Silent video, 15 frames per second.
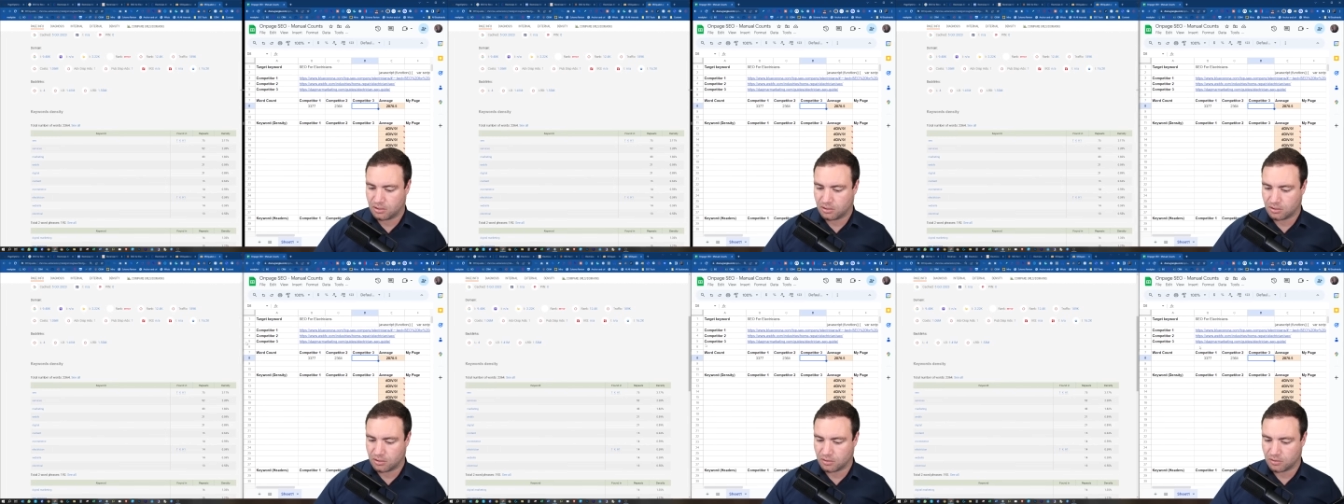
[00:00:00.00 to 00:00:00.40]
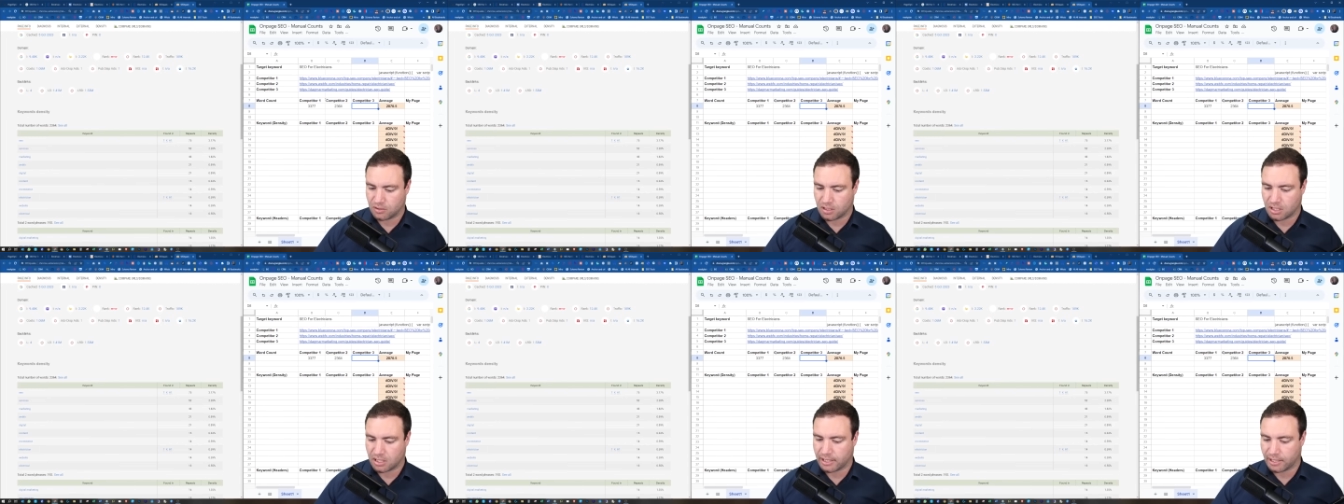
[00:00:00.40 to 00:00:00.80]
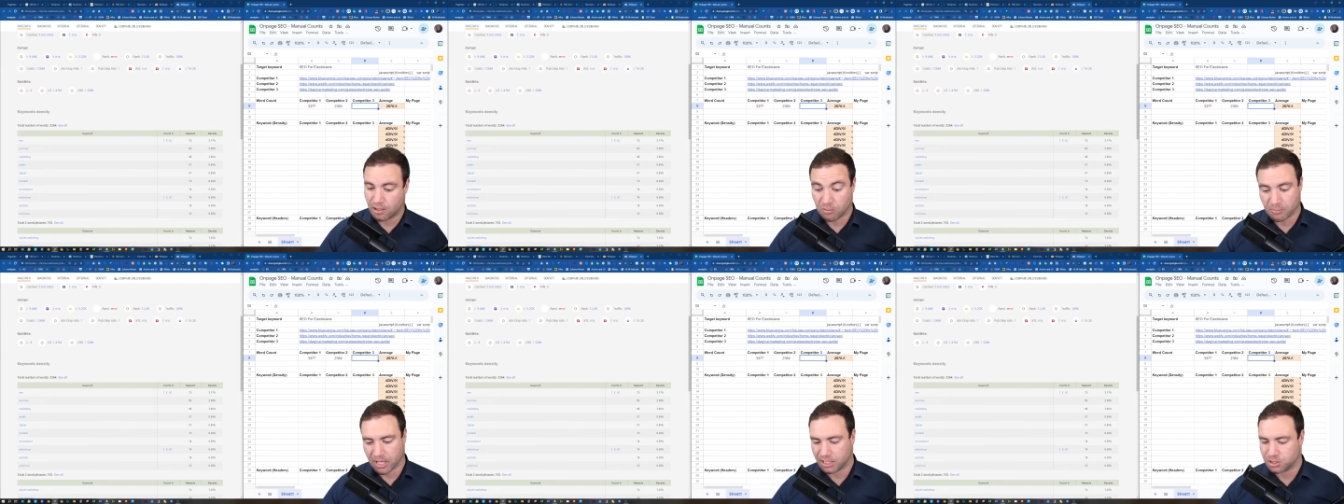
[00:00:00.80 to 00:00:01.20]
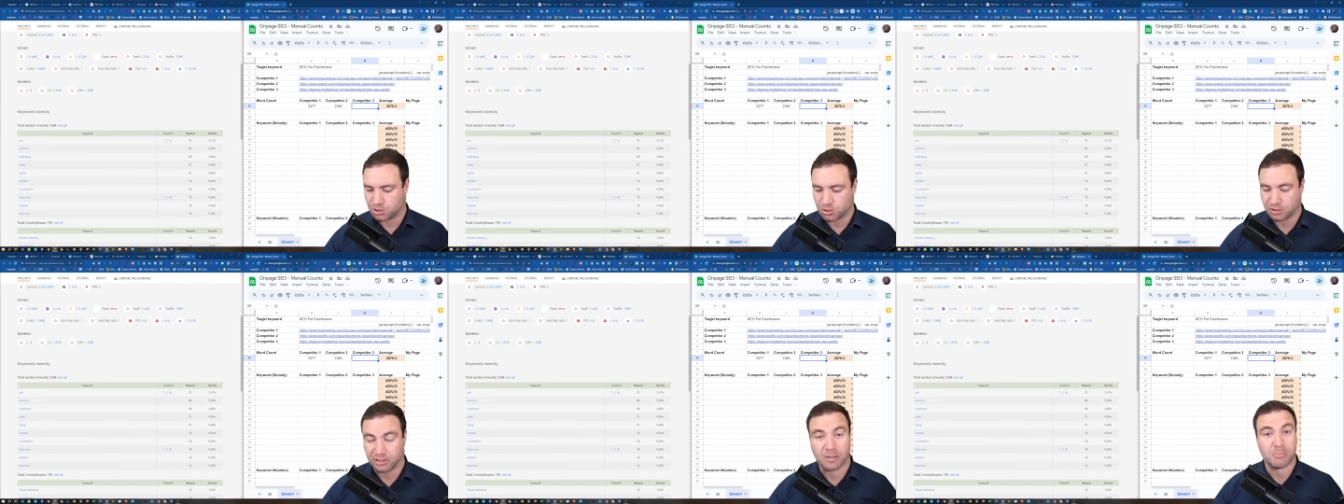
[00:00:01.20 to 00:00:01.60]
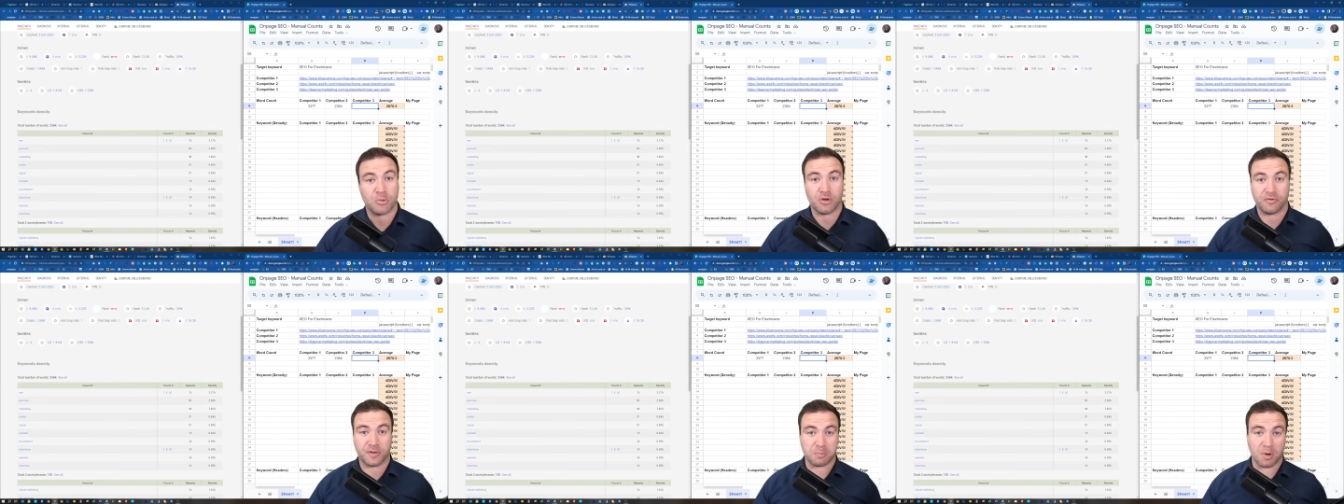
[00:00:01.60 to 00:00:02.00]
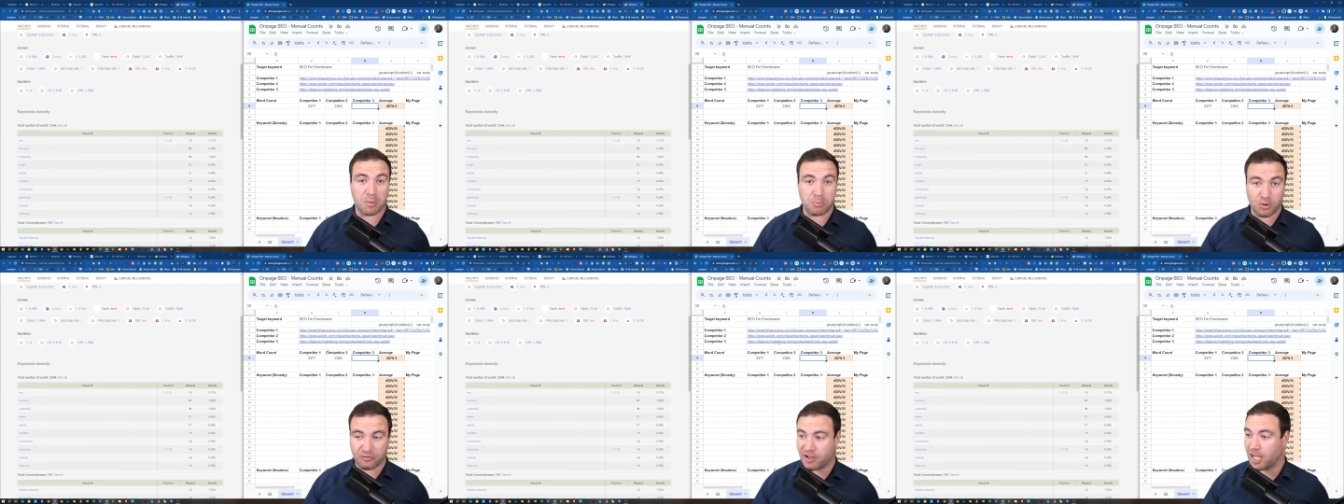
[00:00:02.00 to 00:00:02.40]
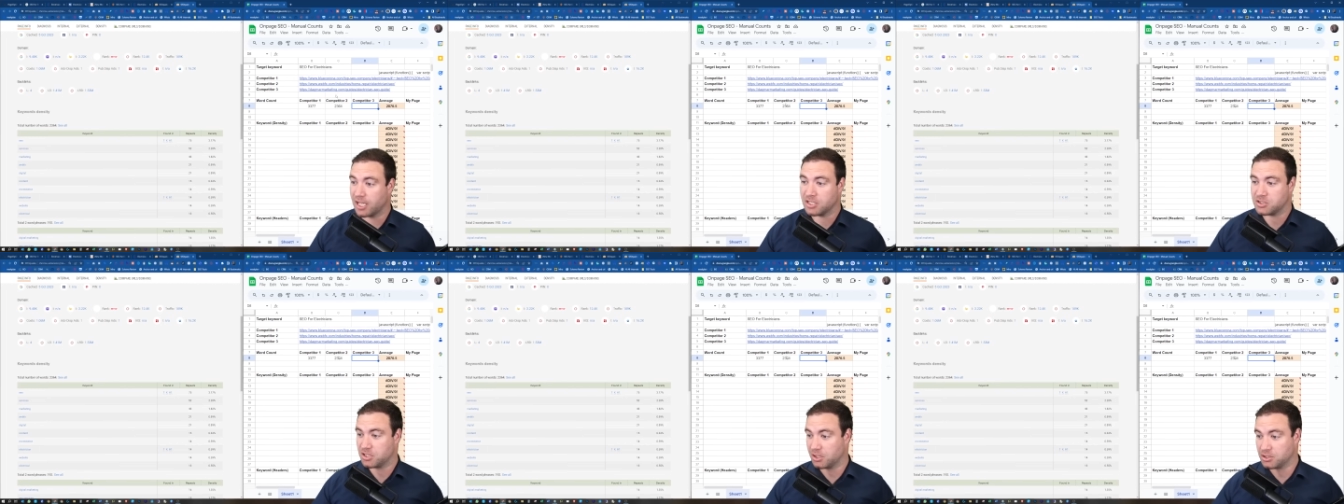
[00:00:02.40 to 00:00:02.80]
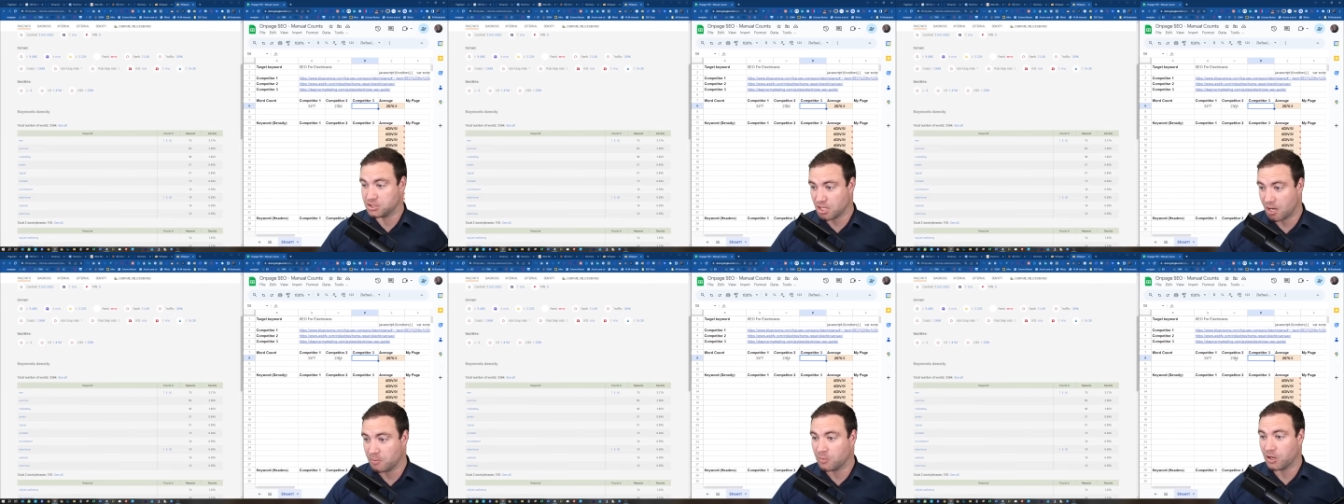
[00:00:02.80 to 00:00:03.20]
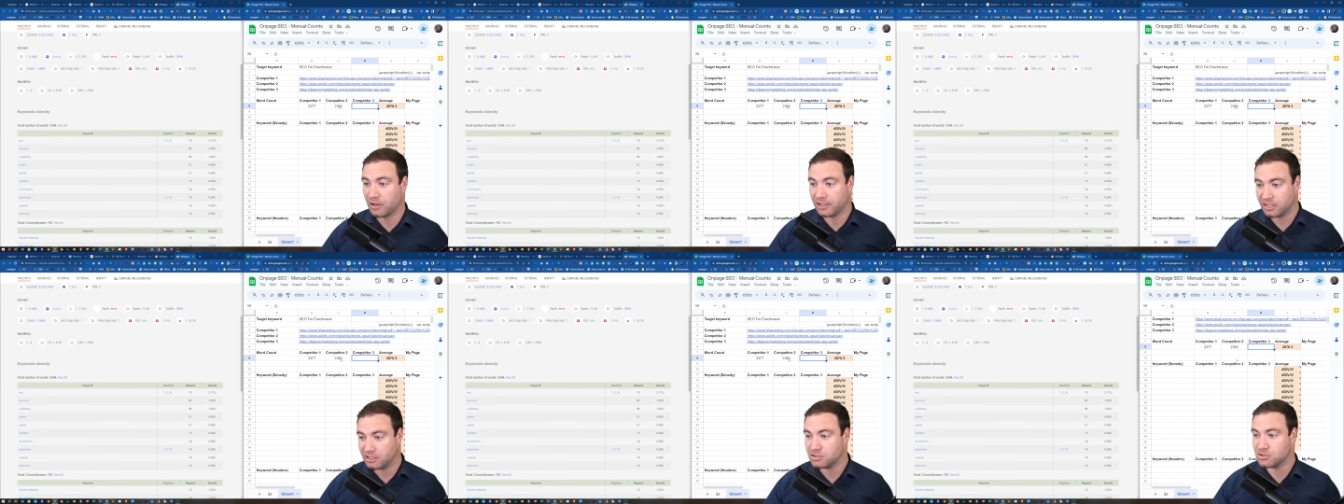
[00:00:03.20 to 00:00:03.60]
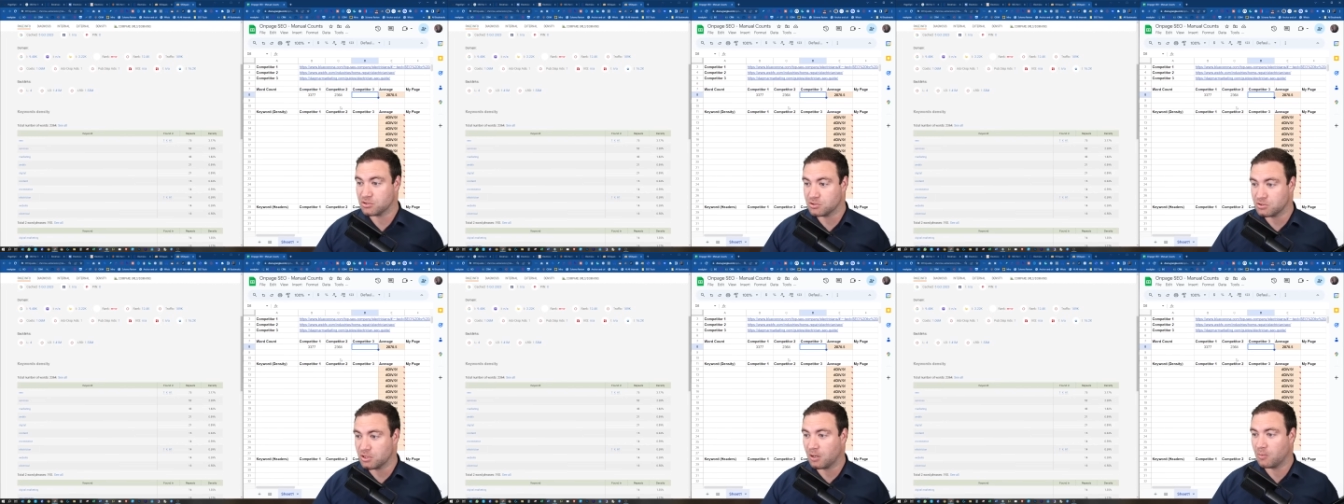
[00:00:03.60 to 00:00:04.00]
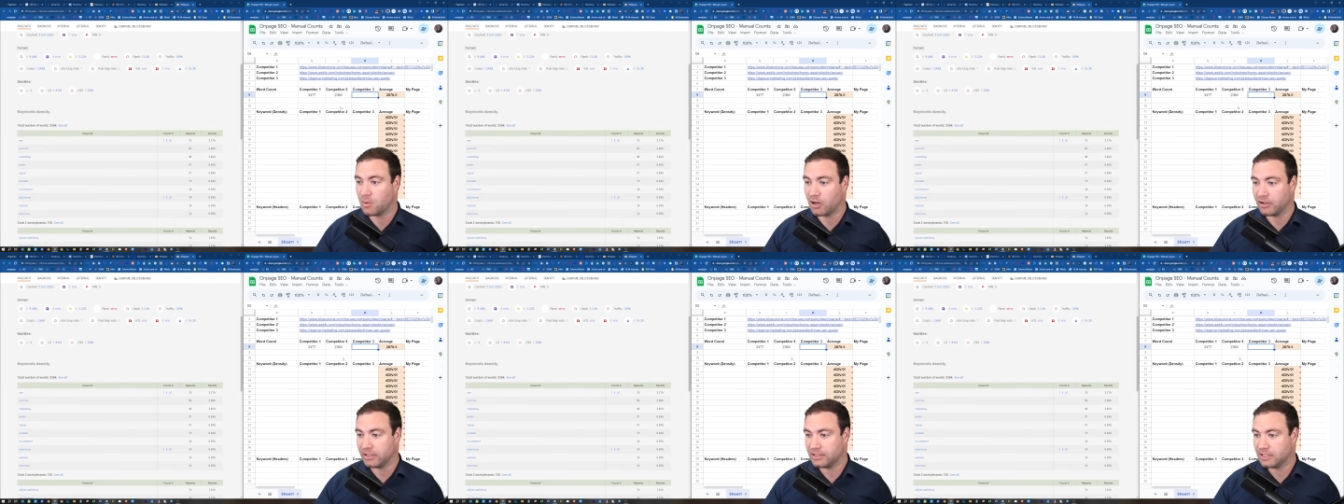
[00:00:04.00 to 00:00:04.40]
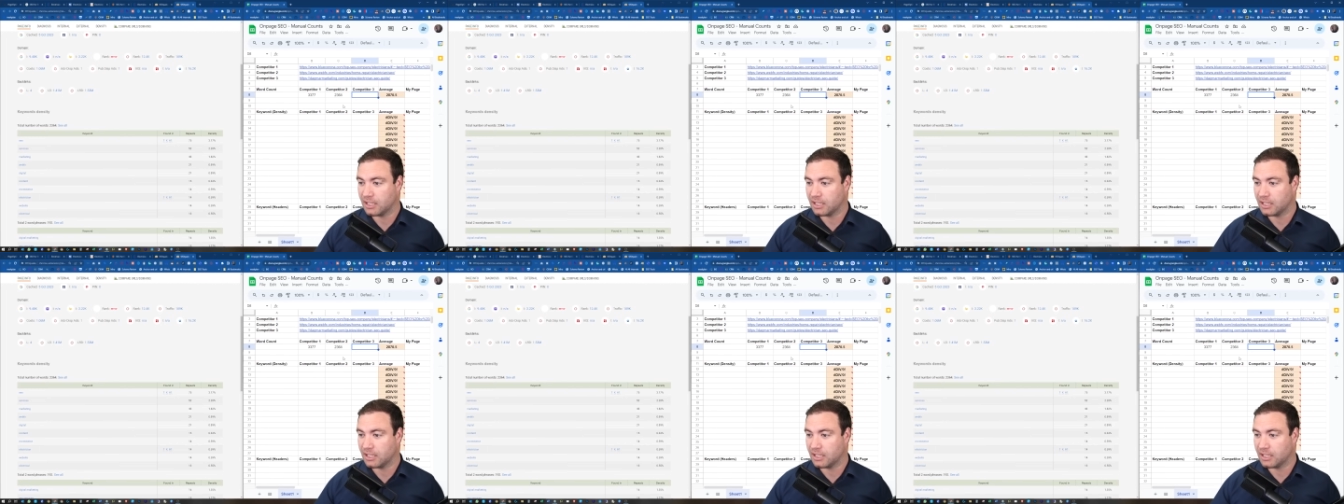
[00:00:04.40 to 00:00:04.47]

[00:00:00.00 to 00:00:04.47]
All right, and I'll make sure that I'm moving my boof head, so don't worry, do not worry.